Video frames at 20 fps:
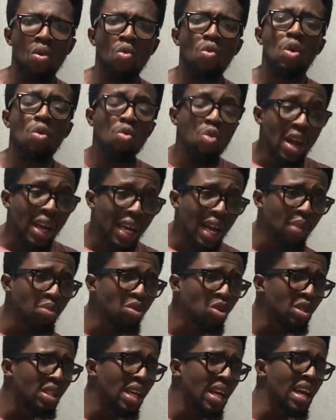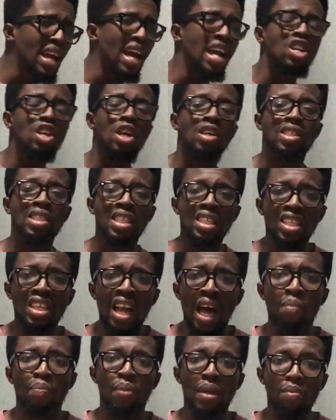We wake up today and you're selling
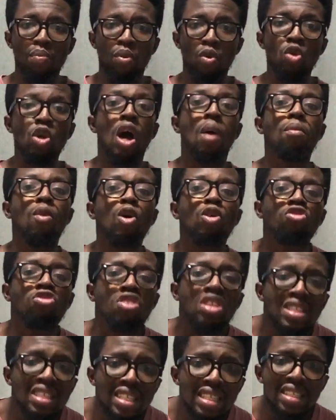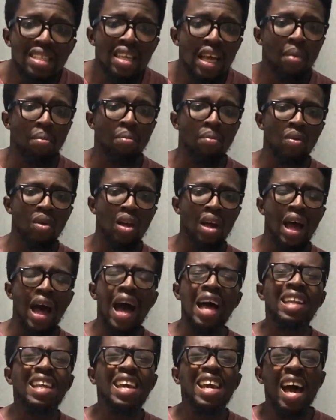our people. You're maltreating them.
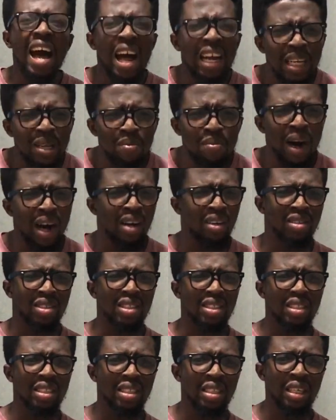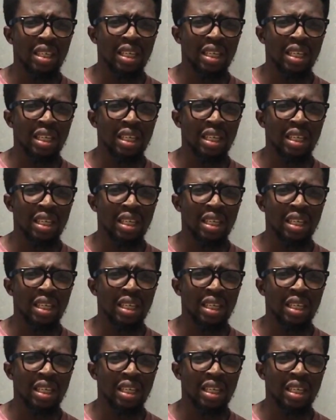Are they animals?